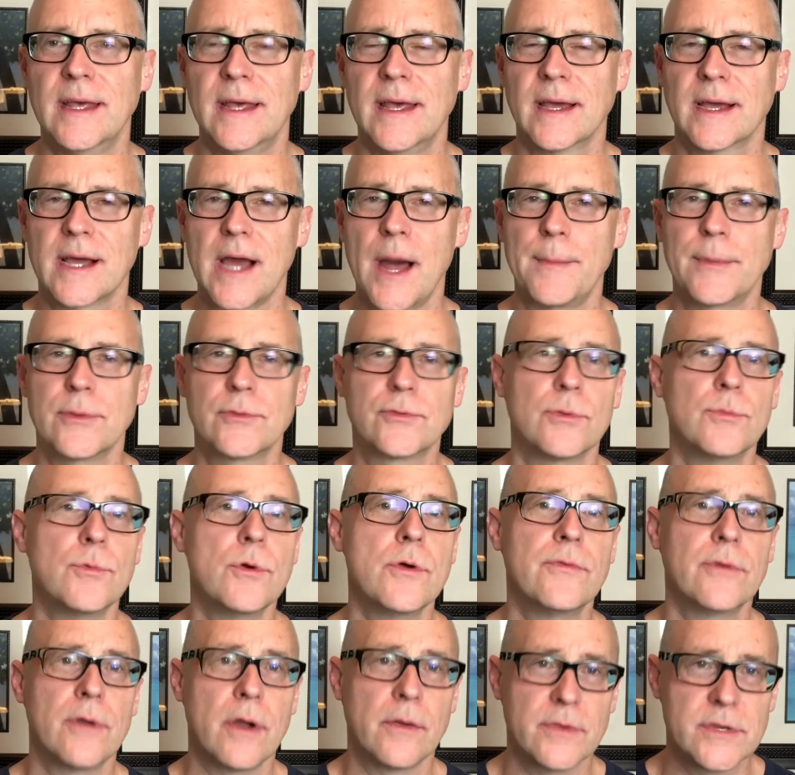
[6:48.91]
companies were
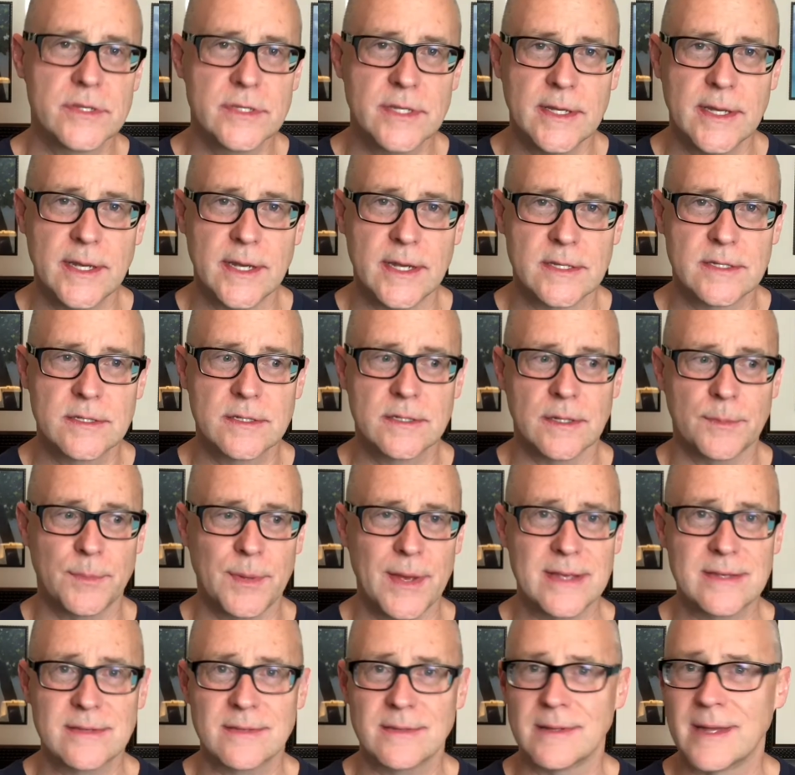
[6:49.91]
moving overseas to
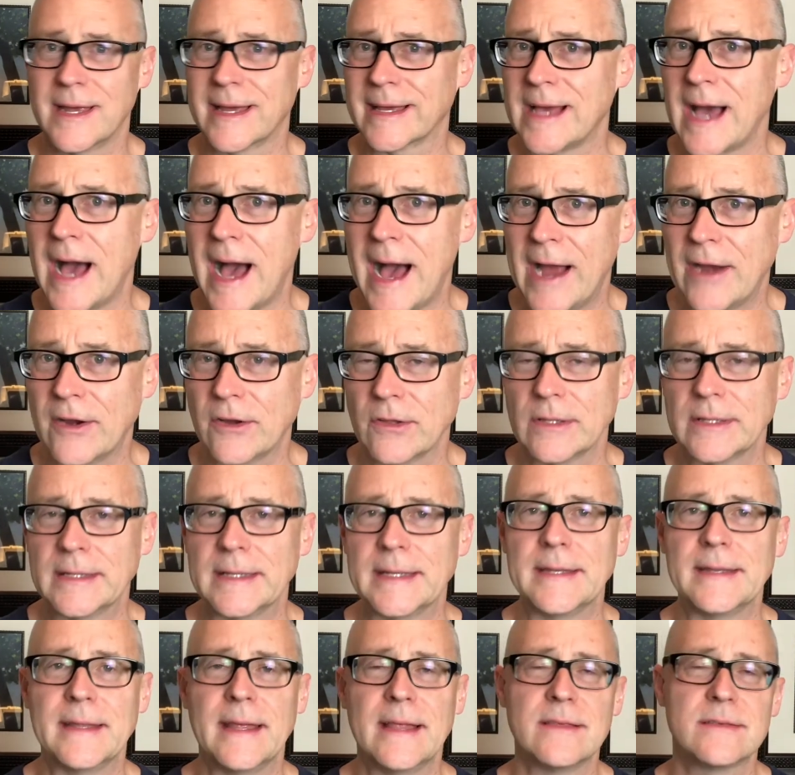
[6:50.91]
places like
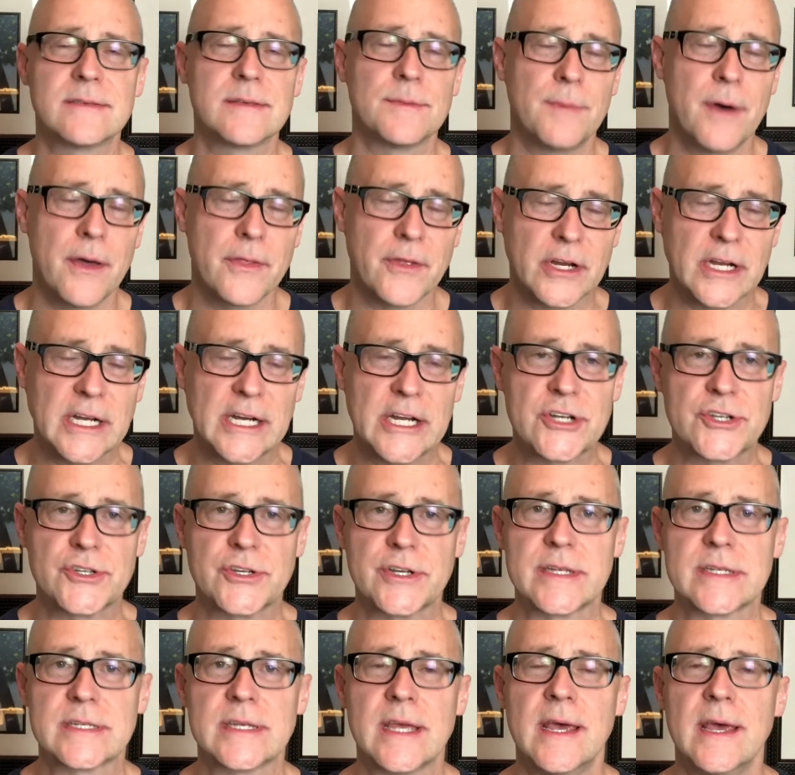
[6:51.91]
Ireland and some other
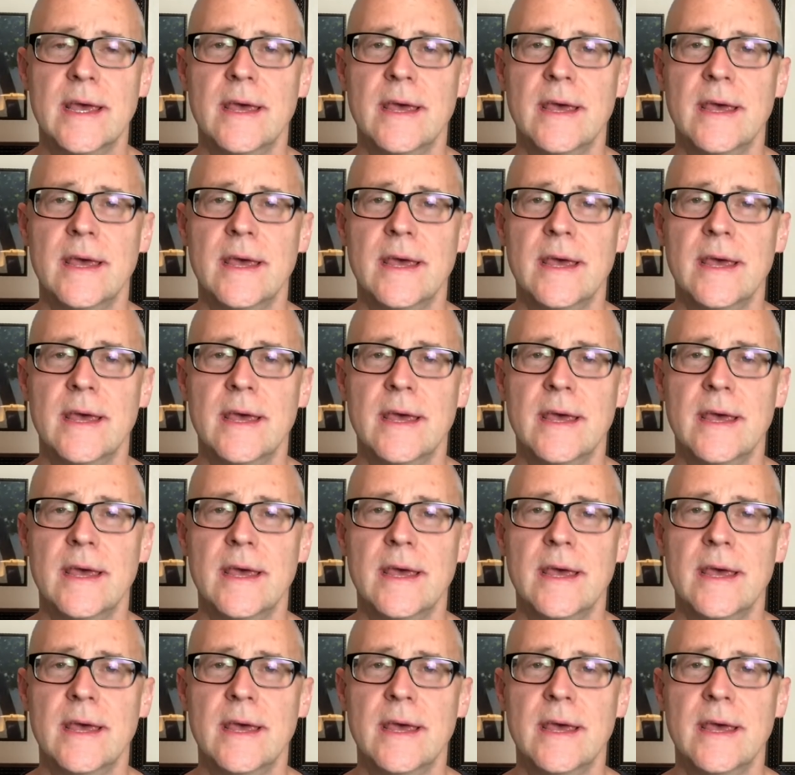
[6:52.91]
countries